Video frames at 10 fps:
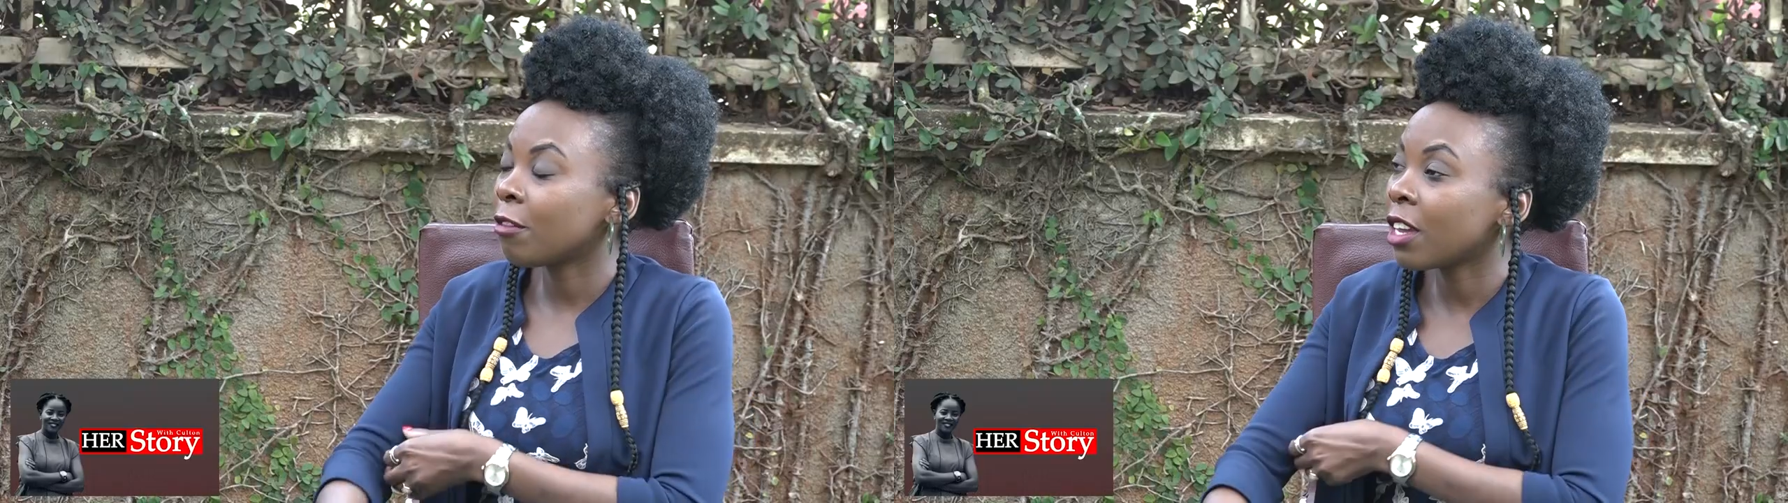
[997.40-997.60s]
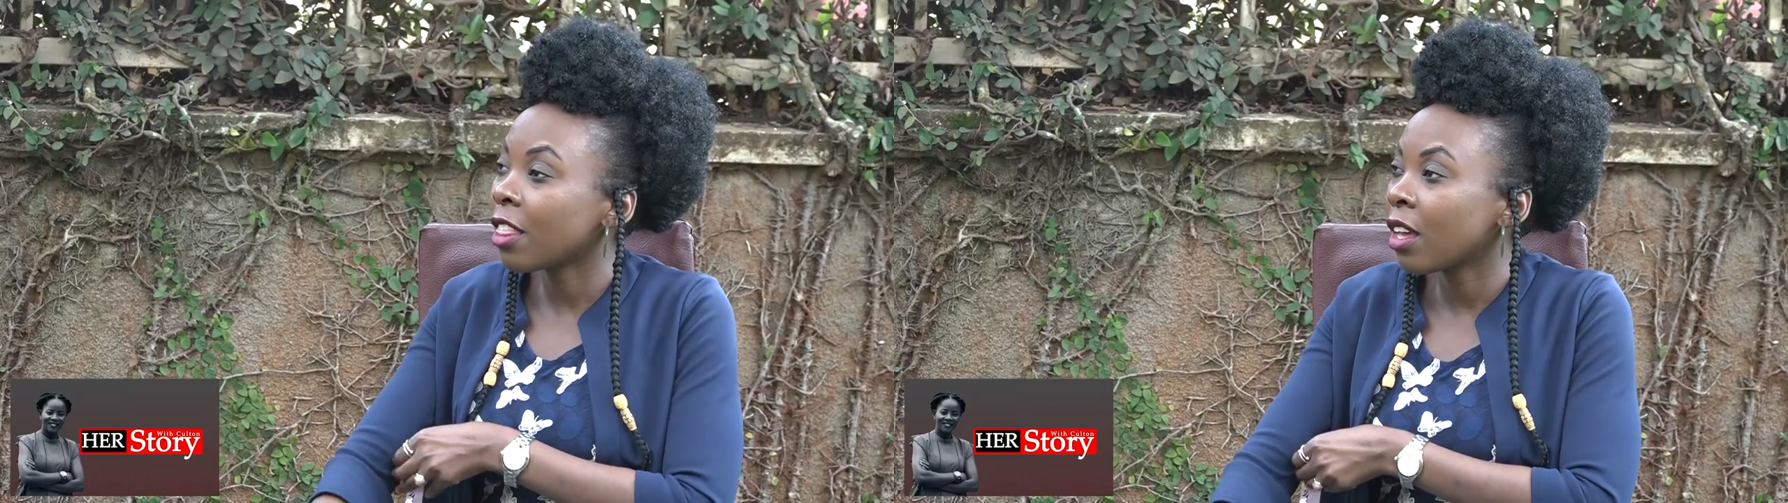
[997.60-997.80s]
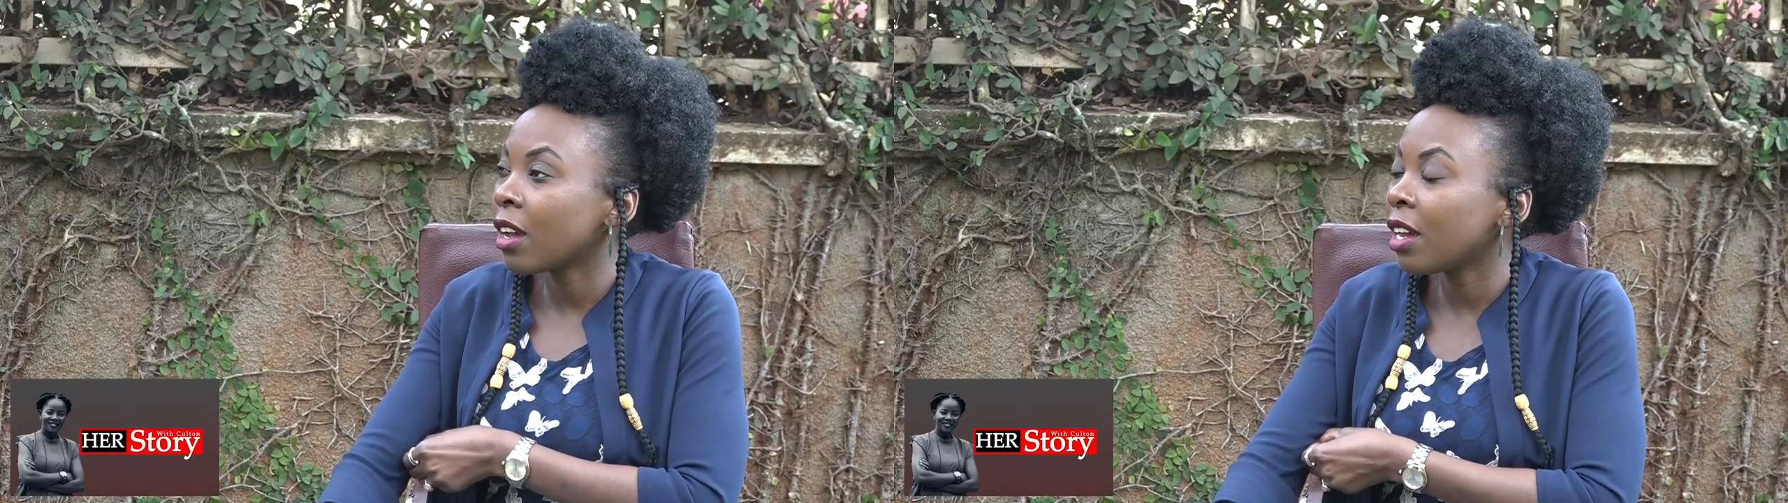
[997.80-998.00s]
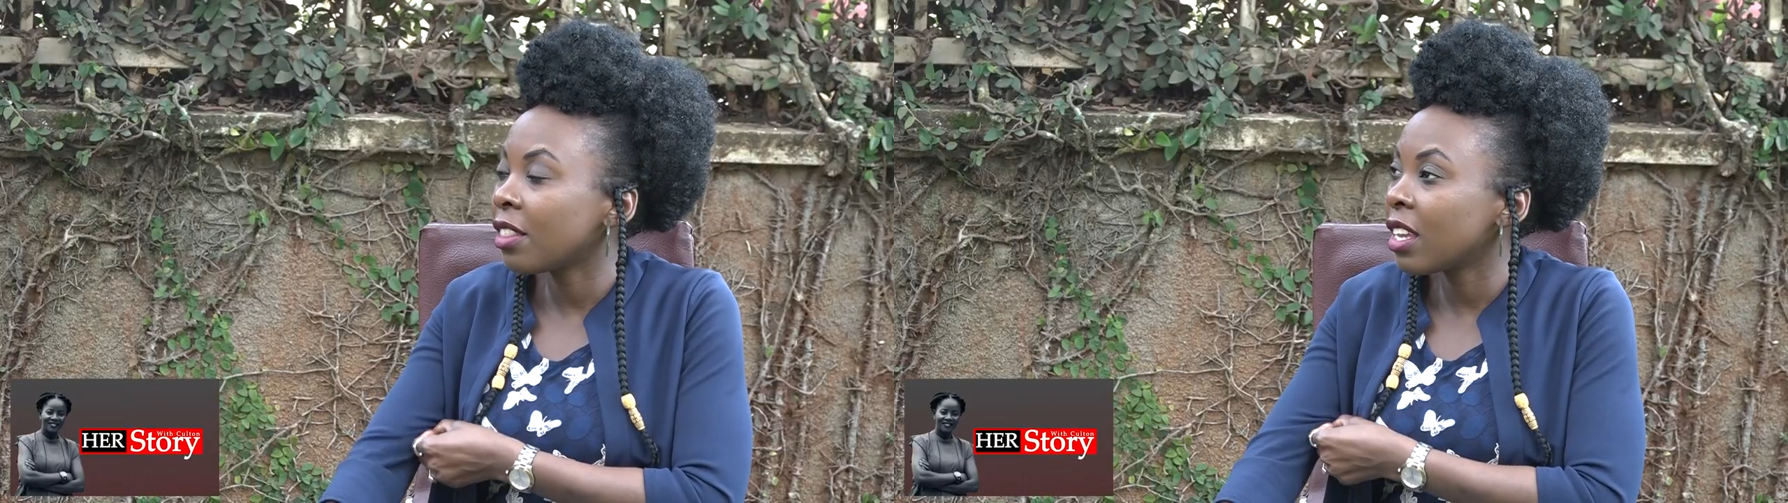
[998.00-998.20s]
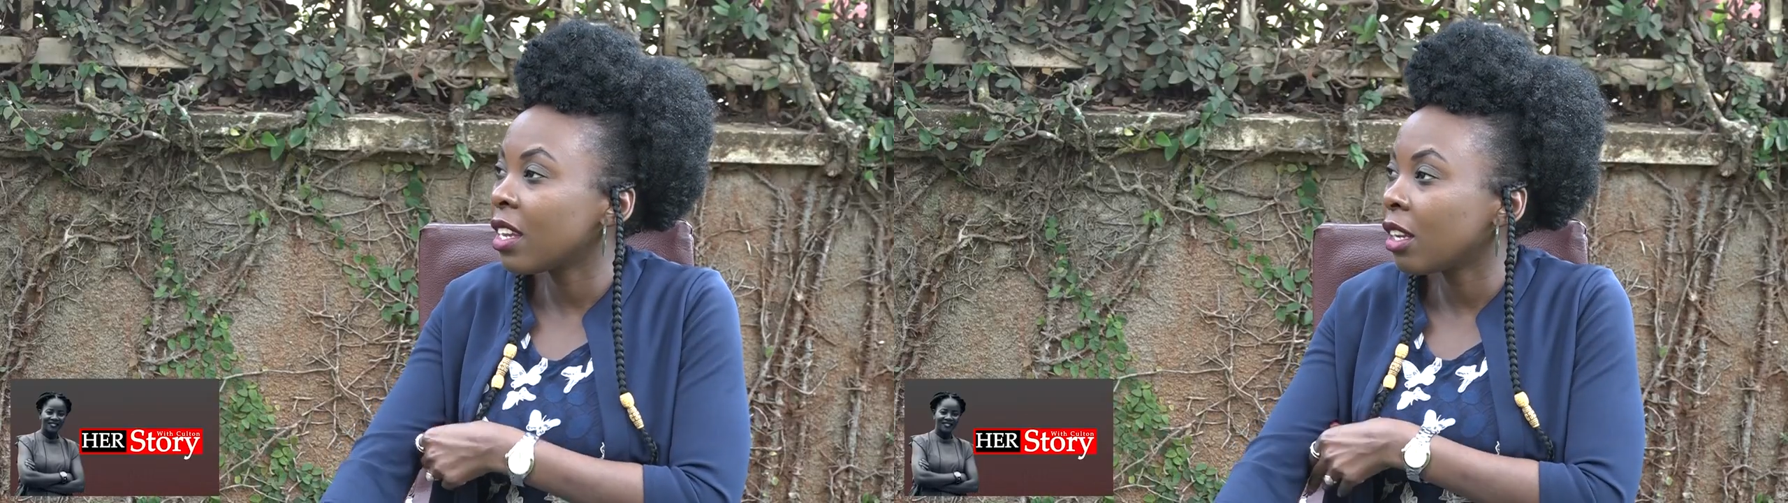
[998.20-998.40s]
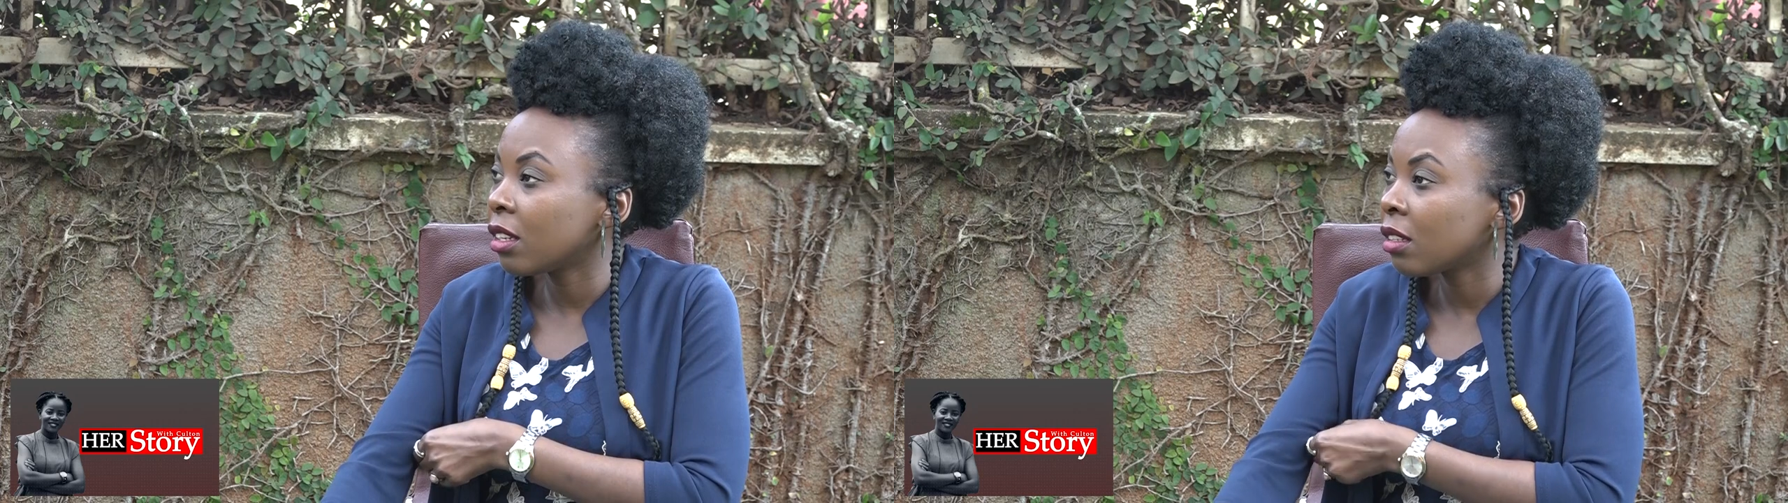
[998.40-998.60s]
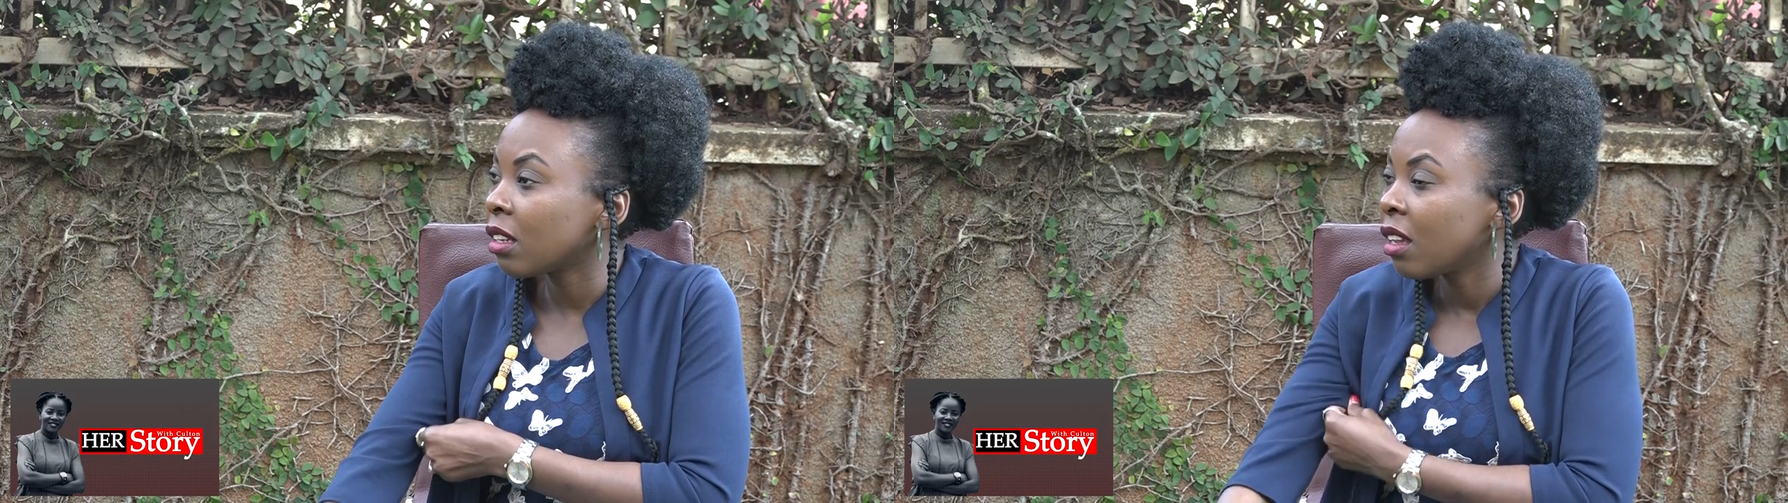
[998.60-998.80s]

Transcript: further. And then